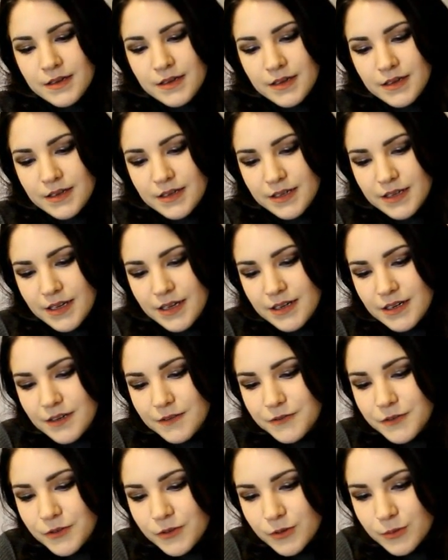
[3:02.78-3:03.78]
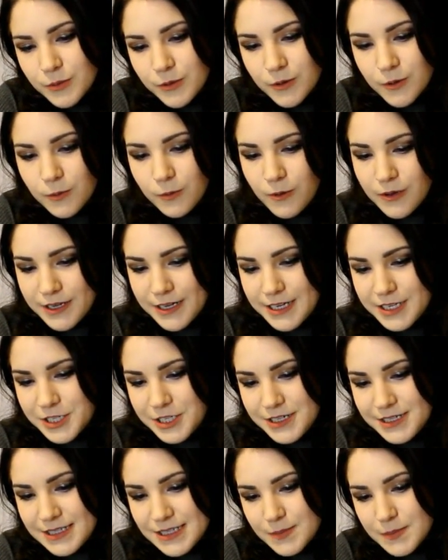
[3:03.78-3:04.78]
Gonna cut a few more wonky
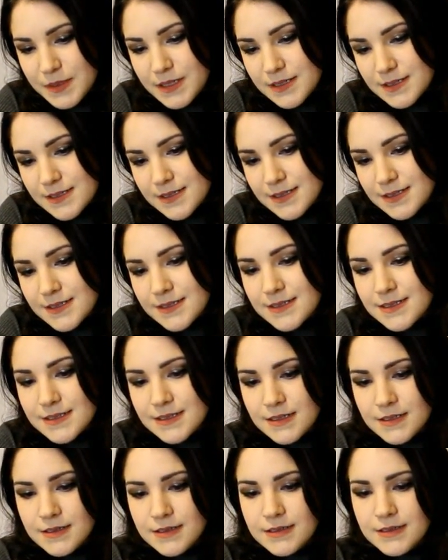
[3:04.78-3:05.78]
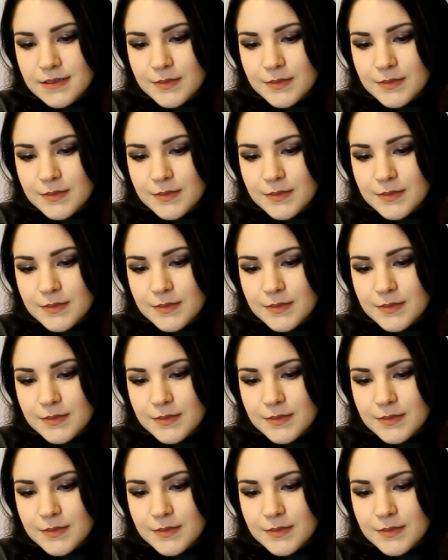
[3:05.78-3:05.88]
cheese pizzas.